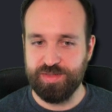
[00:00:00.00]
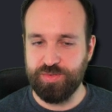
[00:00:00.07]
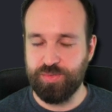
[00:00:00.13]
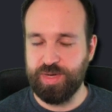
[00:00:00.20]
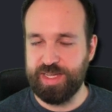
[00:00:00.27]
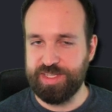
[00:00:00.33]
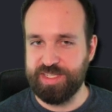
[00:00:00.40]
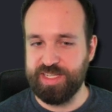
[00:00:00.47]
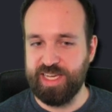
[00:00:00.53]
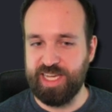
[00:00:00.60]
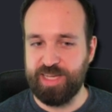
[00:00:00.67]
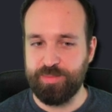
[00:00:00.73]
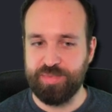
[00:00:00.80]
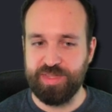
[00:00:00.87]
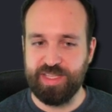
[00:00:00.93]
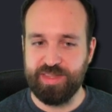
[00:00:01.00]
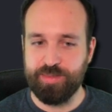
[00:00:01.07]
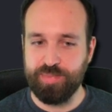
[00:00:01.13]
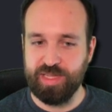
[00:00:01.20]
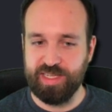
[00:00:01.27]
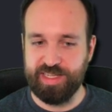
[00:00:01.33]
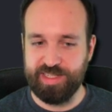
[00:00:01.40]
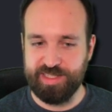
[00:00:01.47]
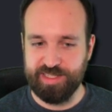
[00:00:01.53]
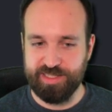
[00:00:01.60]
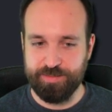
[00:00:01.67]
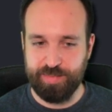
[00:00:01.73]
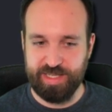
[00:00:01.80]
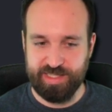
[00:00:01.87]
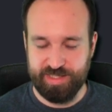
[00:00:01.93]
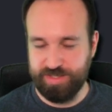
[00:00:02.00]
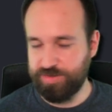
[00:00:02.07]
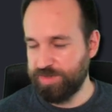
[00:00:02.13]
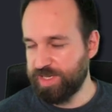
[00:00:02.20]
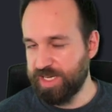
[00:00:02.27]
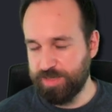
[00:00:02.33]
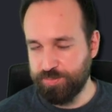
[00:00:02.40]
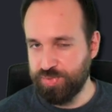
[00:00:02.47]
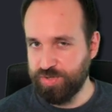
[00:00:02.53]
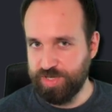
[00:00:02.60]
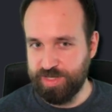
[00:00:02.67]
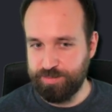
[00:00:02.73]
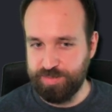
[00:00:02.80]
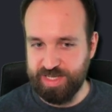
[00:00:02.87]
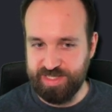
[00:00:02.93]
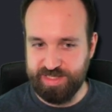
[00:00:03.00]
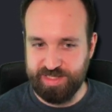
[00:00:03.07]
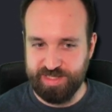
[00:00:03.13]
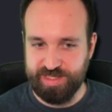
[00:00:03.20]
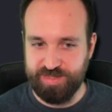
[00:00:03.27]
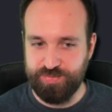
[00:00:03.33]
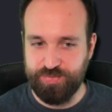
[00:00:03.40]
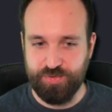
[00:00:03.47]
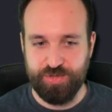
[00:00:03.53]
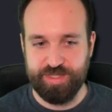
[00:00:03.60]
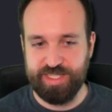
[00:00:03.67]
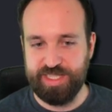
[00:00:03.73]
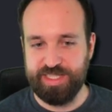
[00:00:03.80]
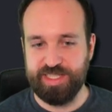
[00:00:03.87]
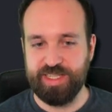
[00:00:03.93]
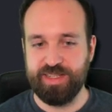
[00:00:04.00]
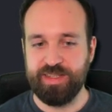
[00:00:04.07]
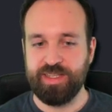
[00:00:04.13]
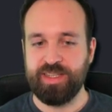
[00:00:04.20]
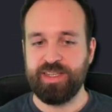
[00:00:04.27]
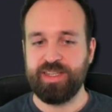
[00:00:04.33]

the right type that the plugin expects. So you can't put in base64 data.